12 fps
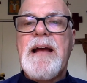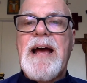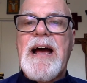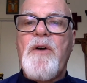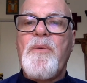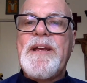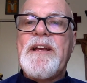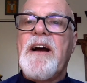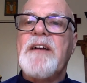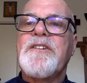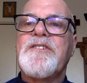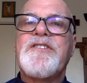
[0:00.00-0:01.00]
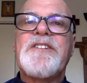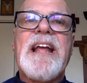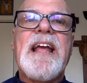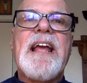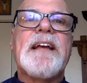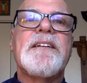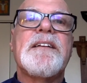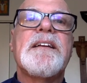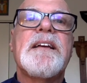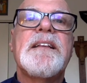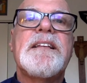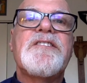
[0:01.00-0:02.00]
how we understand
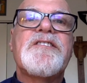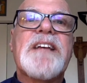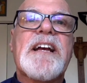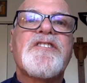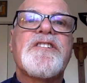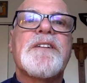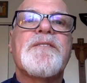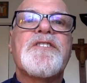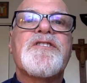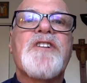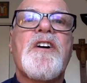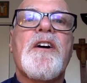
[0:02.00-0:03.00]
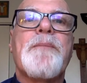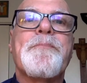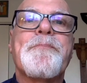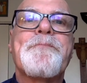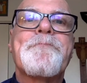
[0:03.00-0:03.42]
this section of the psalm.